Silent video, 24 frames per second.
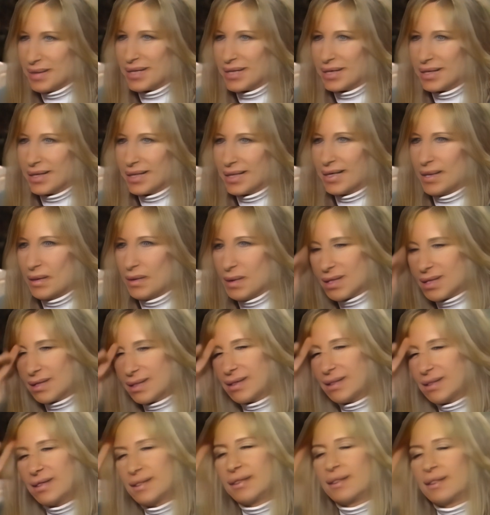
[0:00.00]
wasn't, it was bad? It
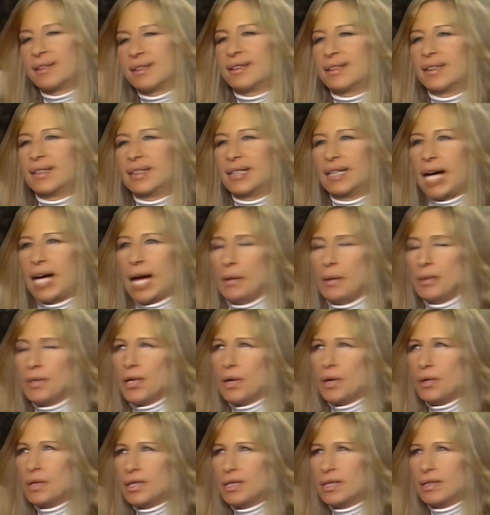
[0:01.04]
wasn't good. I was
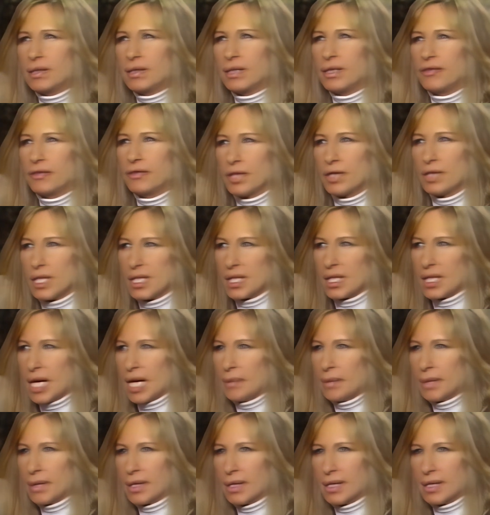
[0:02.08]
always looking for an
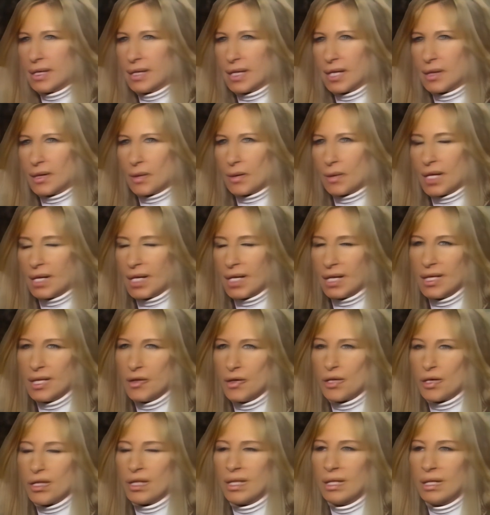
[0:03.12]
escape. I think that's why I got
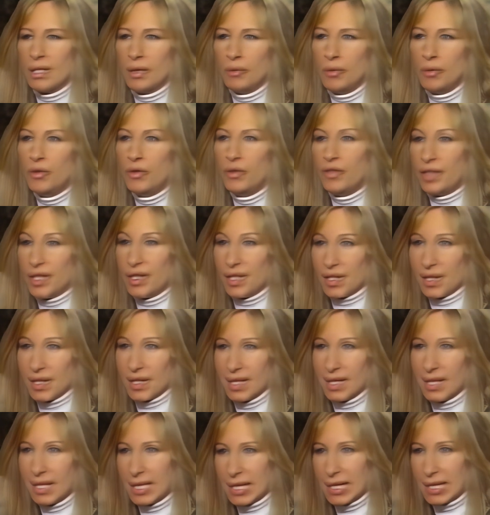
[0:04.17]
interested in the movies,
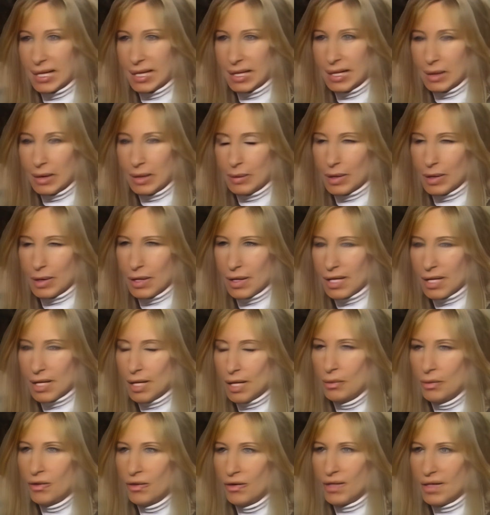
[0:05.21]
mm. because in
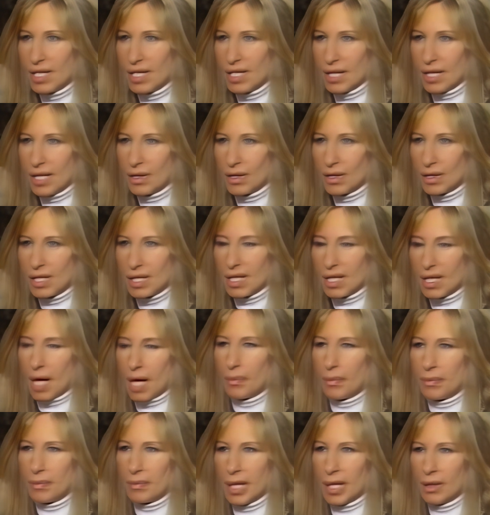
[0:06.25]
the movies I could
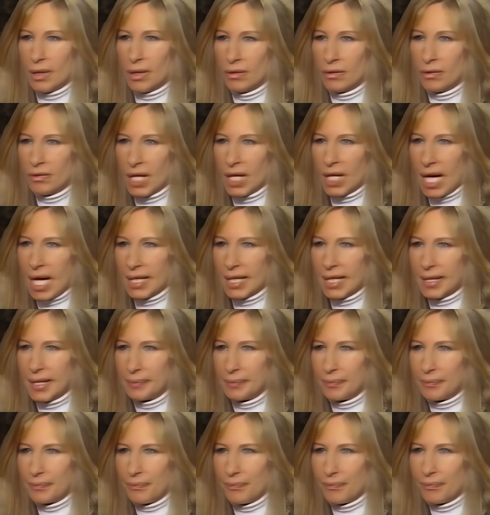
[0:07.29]
escape my own reality.
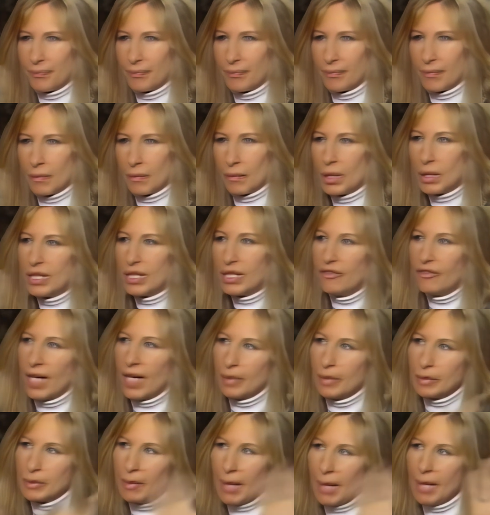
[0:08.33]
But it
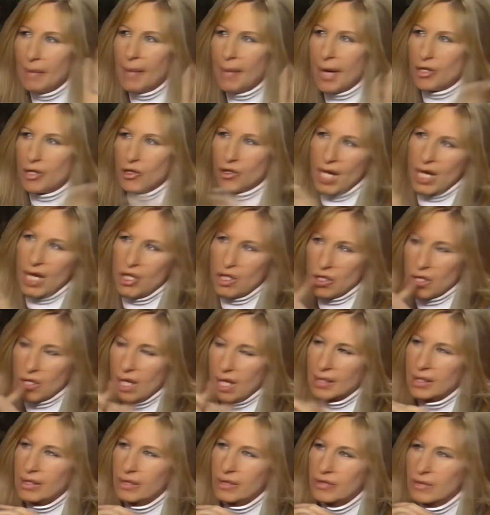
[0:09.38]
developed my imagination.
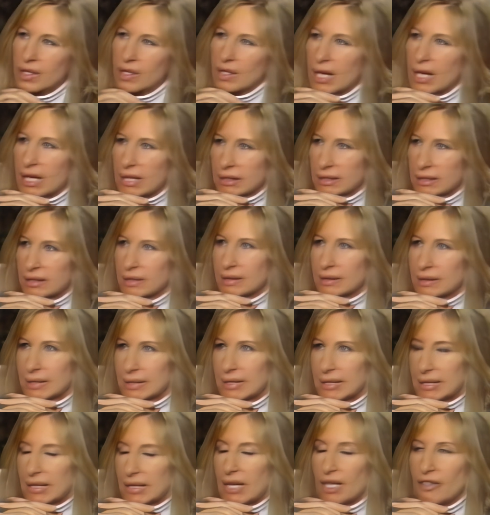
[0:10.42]
I lived a lot in a
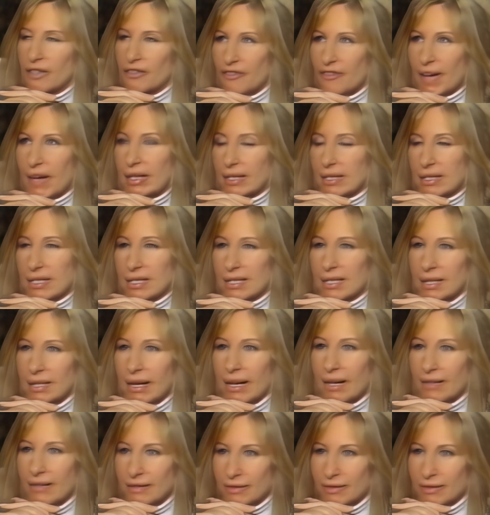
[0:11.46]
kind of fantasy
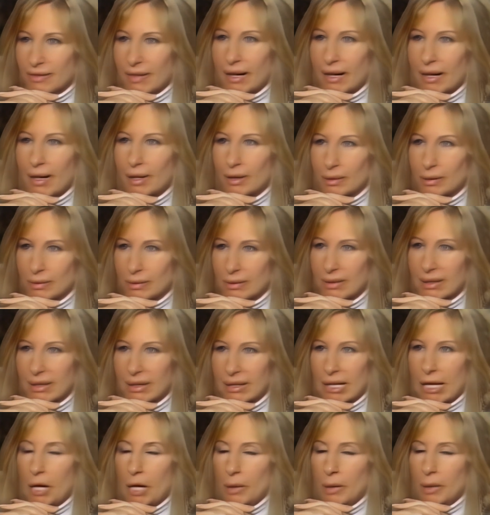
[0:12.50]
life of how,
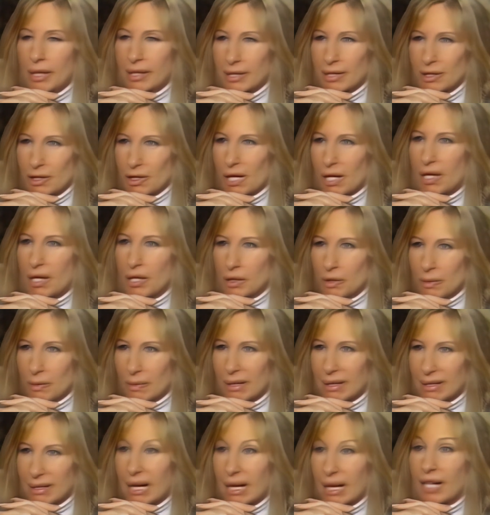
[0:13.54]
how I could change
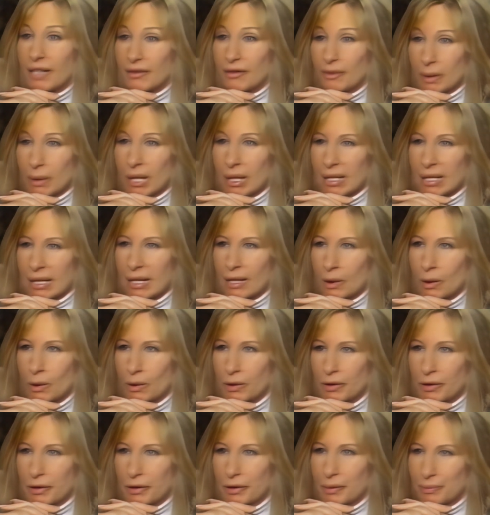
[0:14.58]
my life when I got
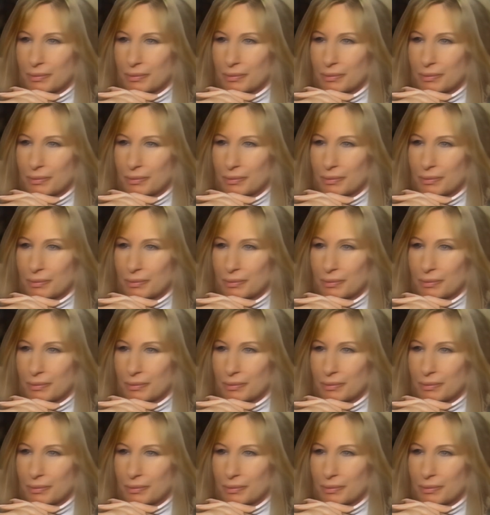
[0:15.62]
older.